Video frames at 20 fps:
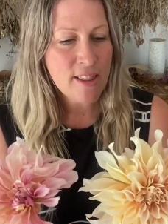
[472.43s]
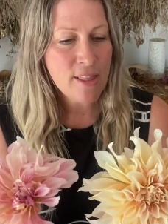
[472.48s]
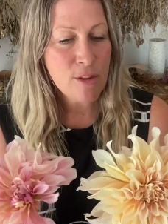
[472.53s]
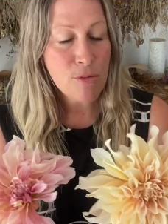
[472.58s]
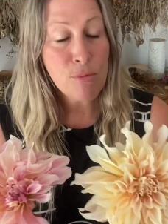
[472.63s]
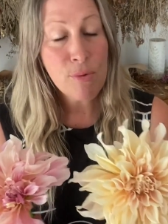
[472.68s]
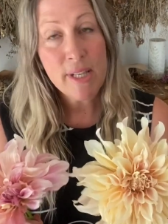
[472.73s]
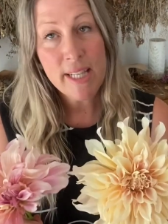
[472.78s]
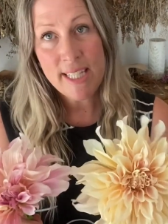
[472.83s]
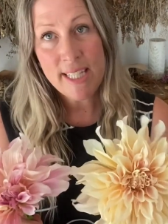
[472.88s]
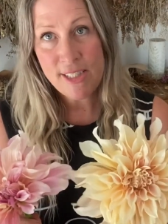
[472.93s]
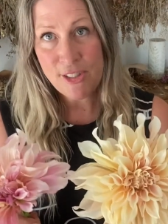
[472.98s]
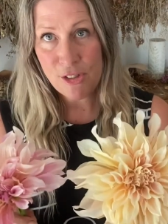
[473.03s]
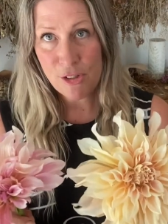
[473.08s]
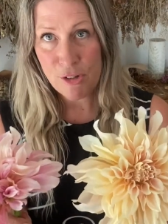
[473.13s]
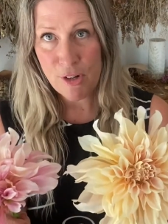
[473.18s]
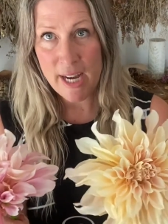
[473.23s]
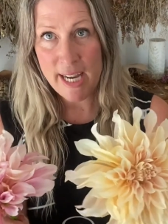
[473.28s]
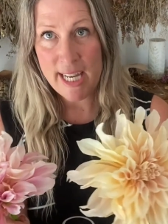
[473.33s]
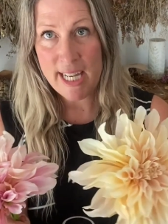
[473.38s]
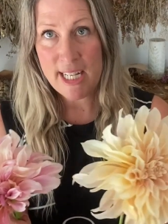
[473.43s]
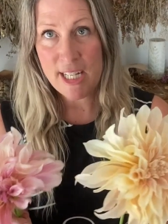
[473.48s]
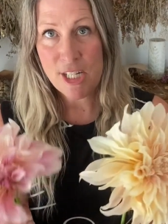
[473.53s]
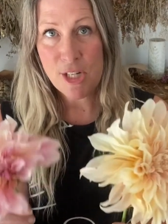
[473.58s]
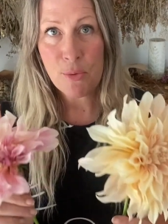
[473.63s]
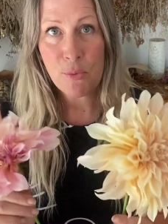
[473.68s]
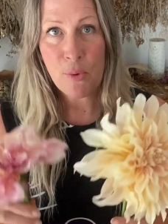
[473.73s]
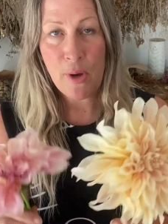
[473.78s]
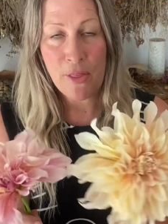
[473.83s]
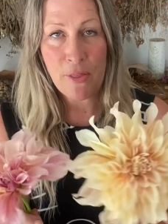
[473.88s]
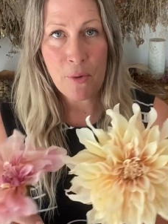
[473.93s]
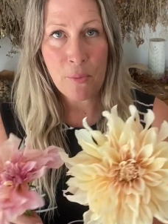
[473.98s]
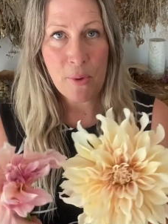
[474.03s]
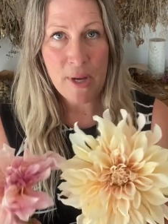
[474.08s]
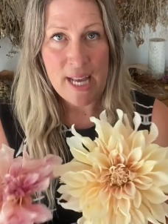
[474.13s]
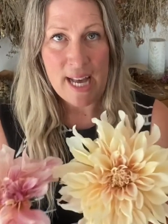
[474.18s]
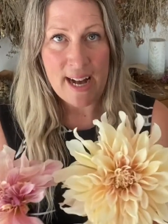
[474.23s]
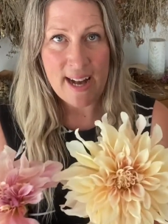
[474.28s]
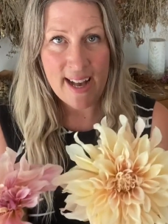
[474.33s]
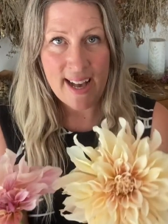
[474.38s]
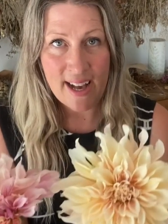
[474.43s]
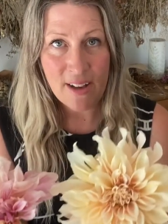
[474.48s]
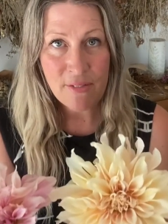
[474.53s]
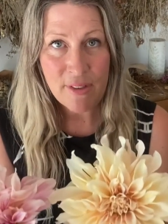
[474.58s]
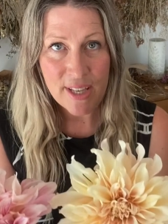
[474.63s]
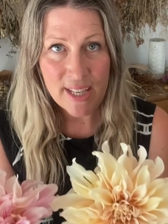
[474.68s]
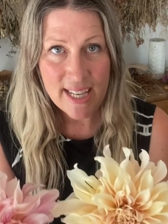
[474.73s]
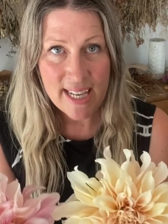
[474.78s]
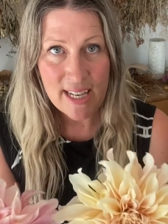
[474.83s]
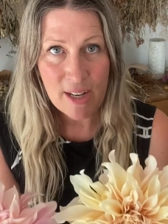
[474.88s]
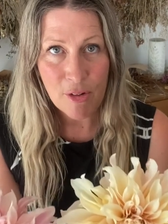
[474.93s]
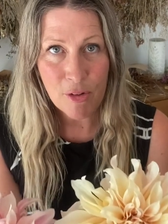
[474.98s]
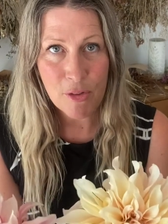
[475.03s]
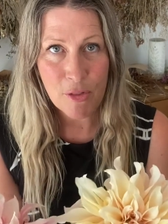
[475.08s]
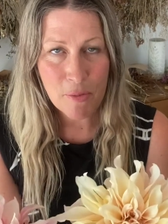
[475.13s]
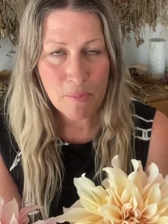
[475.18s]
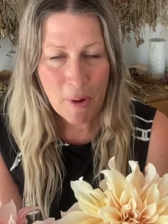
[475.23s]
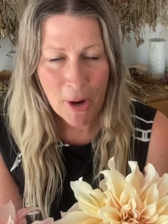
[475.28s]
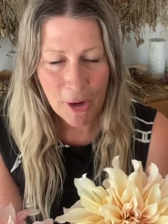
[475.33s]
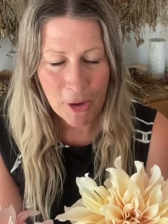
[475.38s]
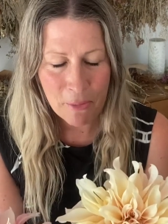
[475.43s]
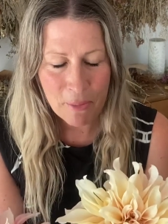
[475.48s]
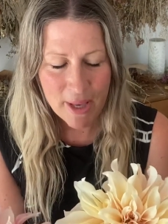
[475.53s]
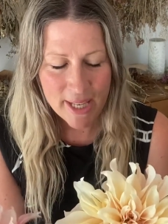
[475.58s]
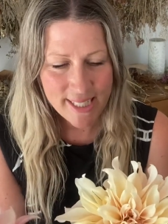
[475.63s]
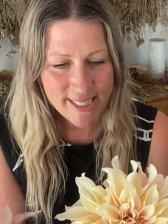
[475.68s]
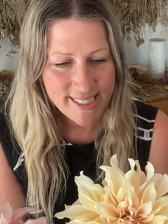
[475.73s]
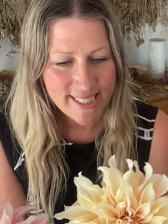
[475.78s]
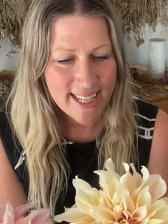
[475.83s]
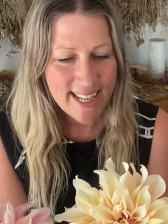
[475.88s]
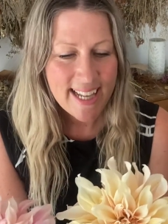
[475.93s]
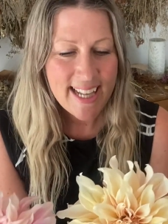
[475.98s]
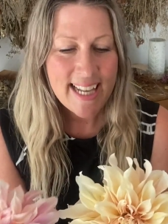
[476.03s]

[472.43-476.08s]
the really strange weather we are having here at the moment,